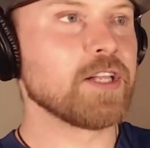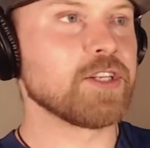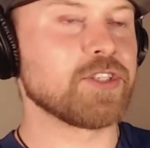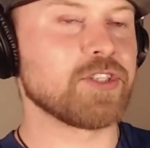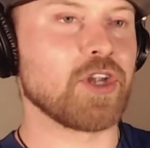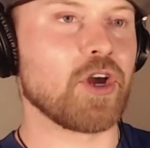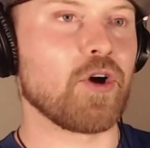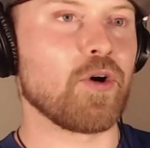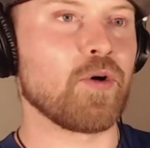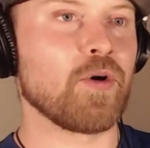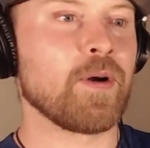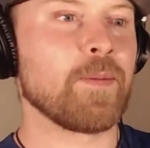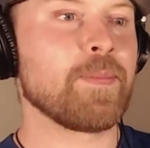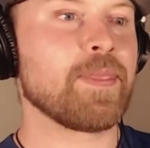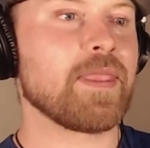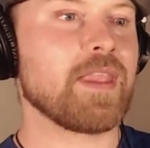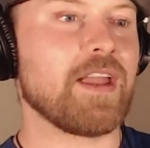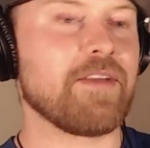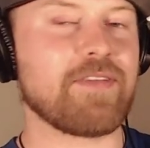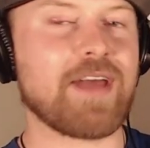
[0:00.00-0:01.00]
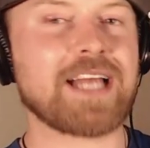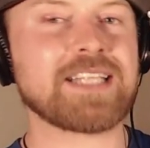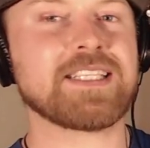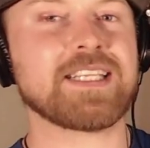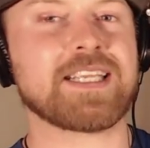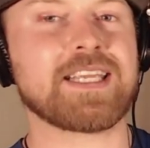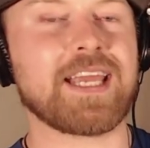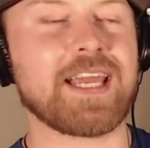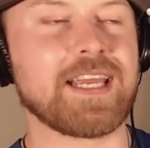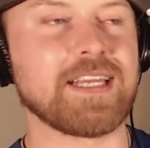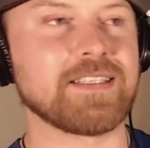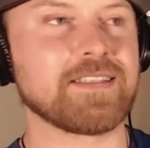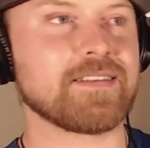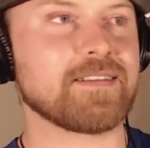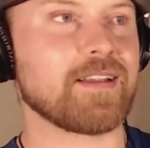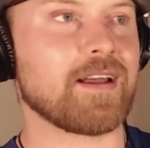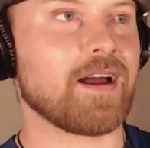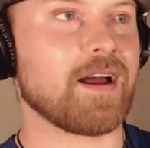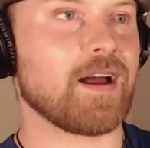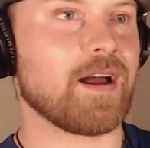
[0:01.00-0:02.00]
So if that's the
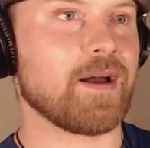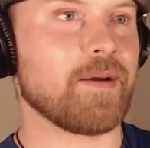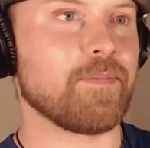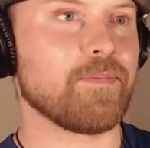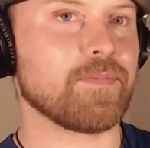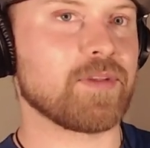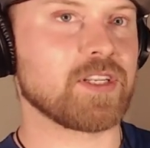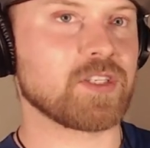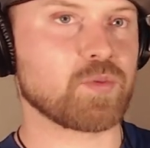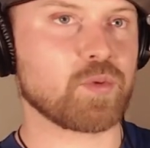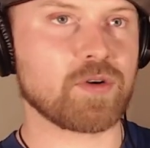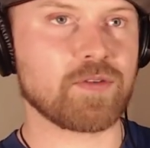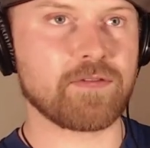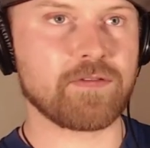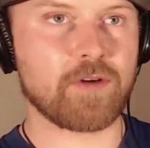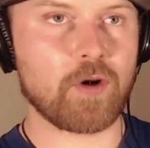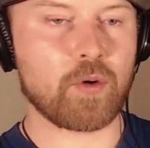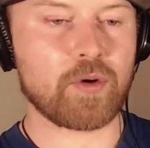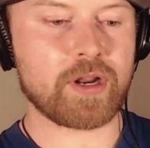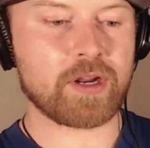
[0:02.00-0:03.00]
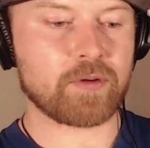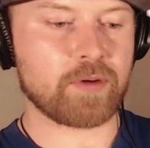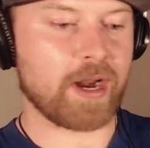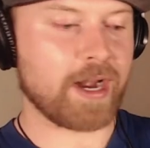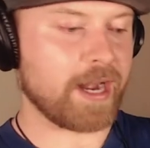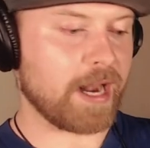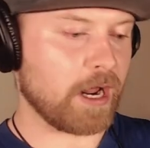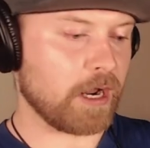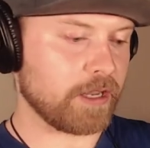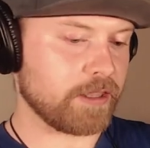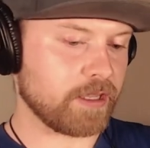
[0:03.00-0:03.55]
case, because we're voting right now,